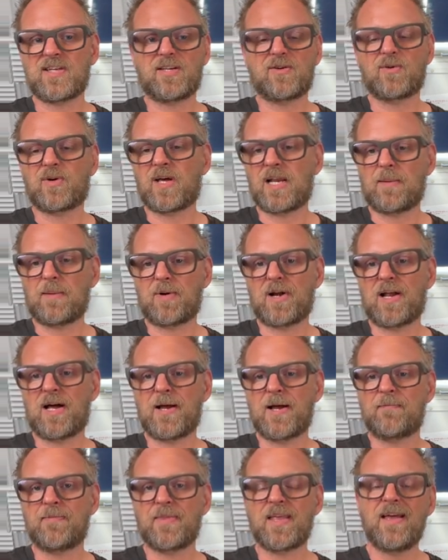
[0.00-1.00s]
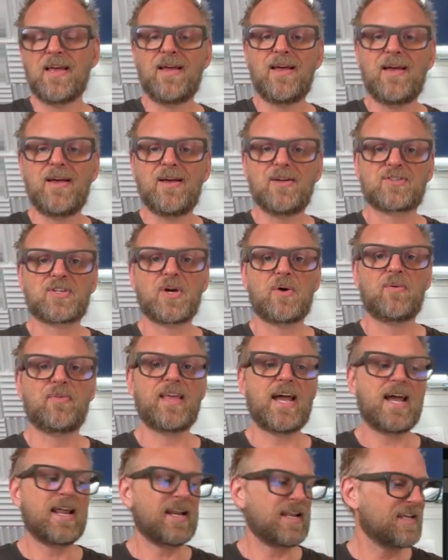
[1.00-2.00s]
that you can apply. So
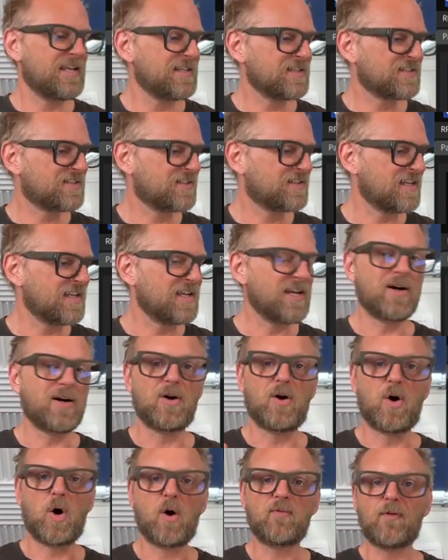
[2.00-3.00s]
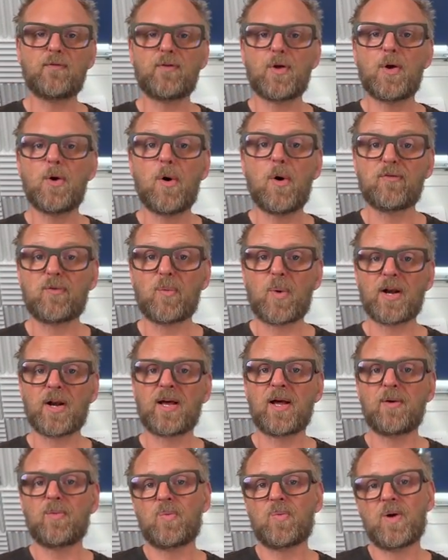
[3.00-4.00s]
that is the overview of what I